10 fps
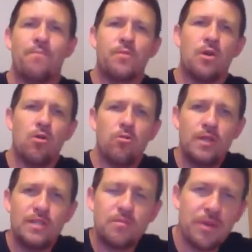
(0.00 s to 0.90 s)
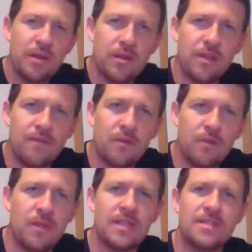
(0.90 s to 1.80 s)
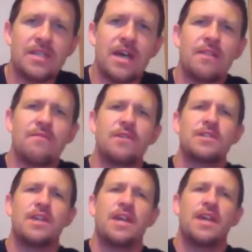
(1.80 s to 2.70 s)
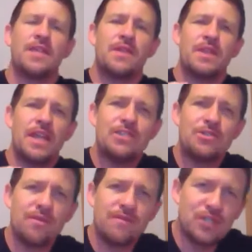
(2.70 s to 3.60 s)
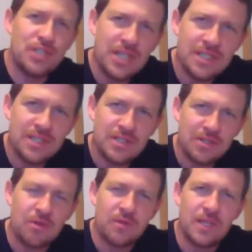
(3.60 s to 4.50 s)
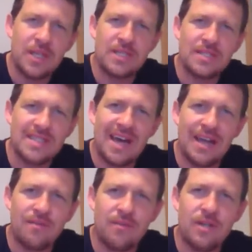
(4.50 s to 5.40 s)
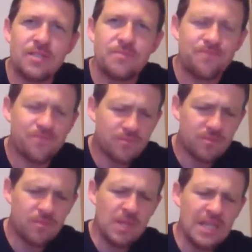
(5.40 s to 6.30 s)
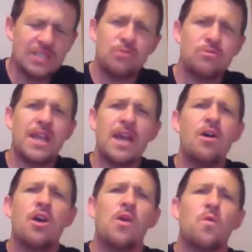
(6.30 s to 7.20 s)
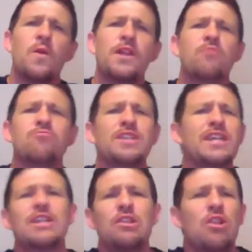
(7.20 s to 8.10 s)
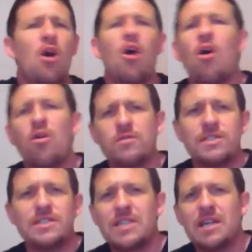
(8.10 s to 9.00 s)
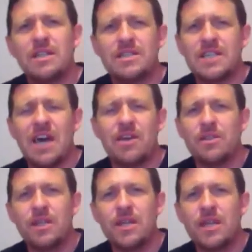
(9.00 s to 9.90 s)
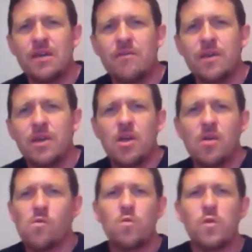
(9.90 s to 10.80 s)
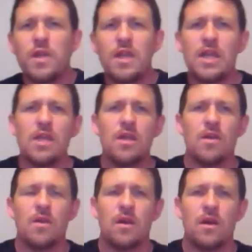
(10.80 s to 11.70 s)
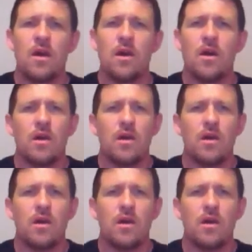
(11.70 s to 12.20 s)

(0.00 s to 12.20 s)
the Holy Spirit living on the inside of us and the nature of Jesus on the inside of us. And so now we don't need laws to tell us how to live. We uh,